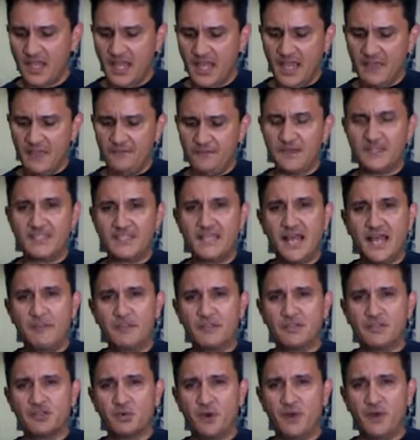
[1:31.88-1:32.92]
If I tap
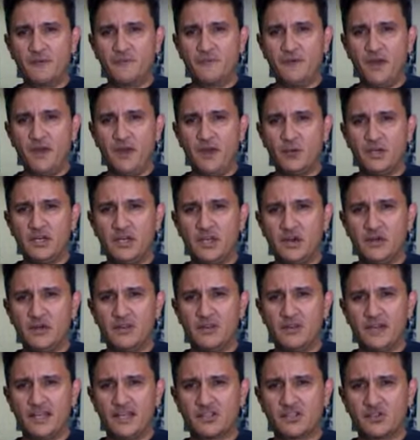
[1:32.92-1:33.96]
the 12th fret, we know
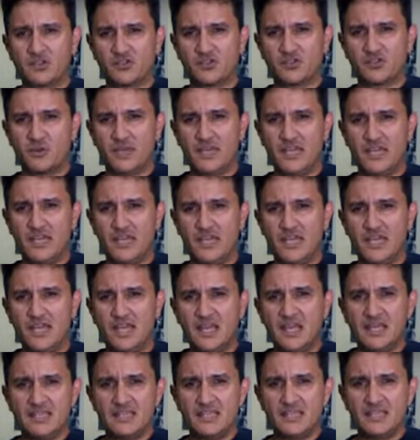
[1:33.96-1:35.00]
that that's also E,
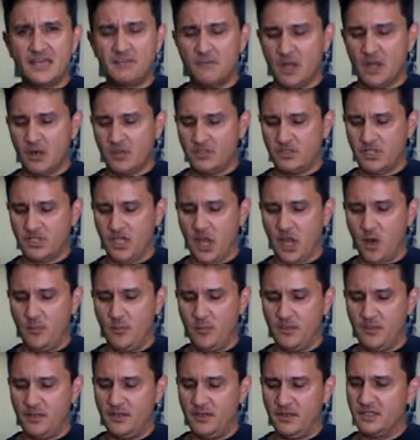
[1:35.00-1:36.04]
same note as the
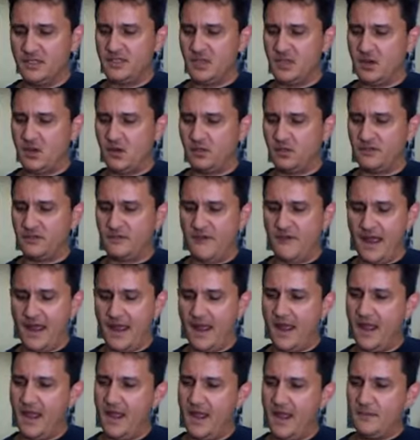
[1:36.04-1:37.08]
open, it's an octave
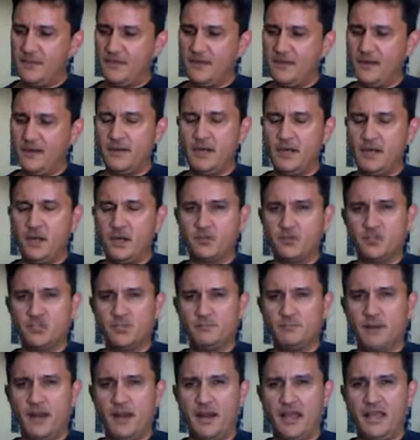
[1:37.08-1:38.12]
higher. But then I'm going to also
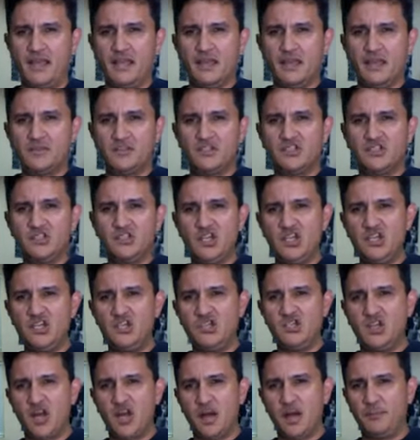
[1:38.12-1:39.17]
play the G
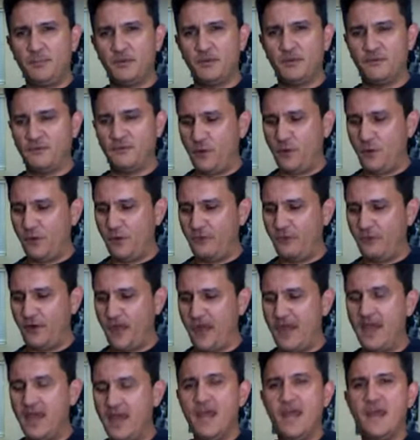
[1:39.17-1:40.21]
sharp on the 4th
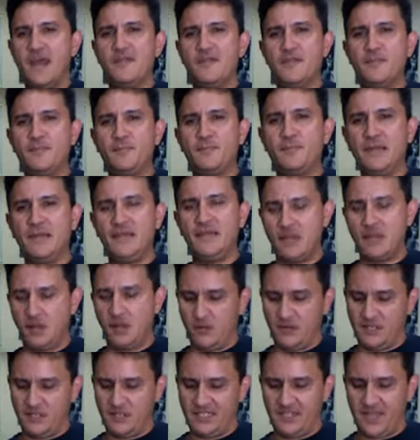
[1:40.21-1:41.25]
fret and the B
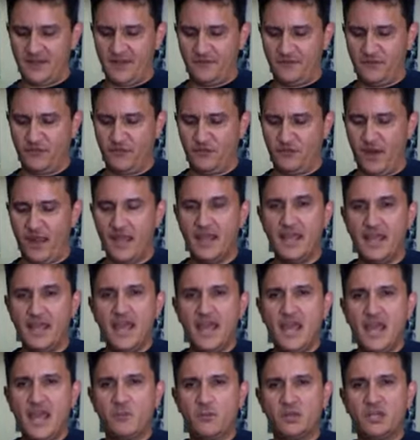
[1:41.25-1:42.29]
on the 7th fret.
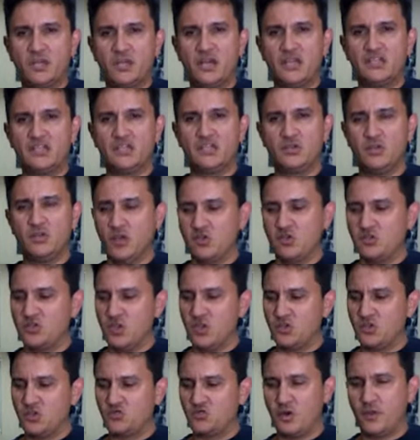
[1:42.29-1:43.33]
And we're going to do those
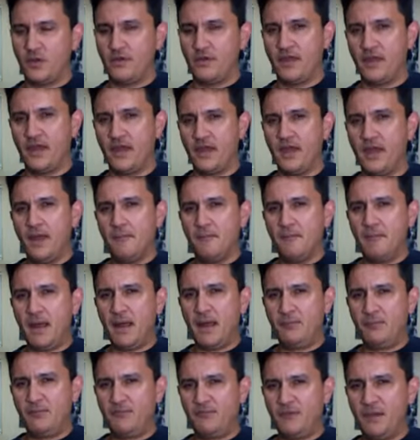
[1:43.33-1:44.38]
notes right there. My
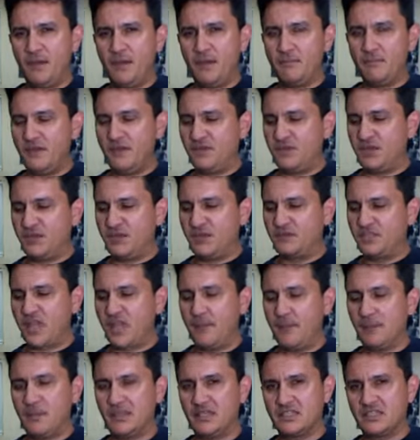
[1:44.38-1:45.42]
preferred method of
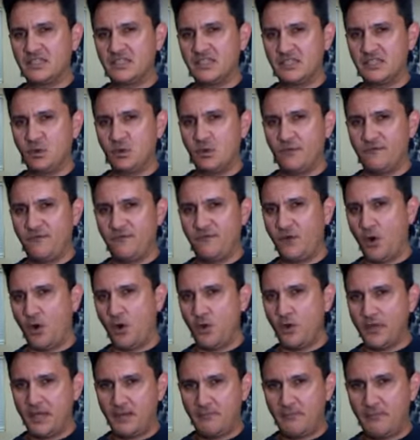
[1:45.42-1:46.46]
tapping is to do a
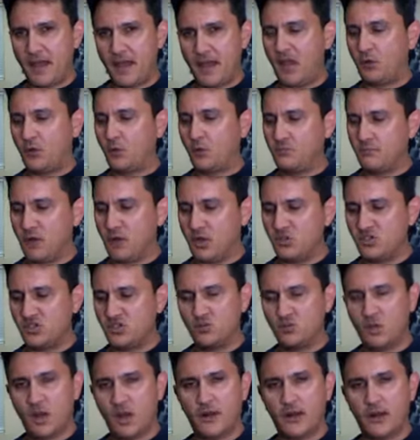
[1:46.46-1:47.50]
forward and backward
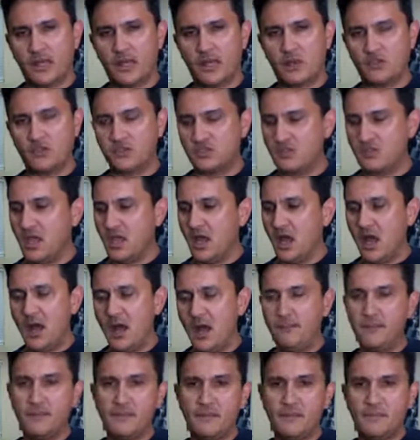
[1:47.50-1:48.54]
motion where it goes
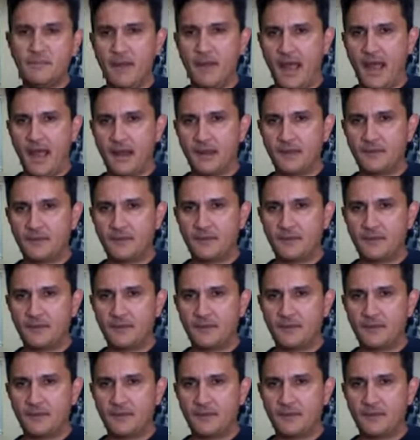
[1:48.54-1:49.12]
up and then back,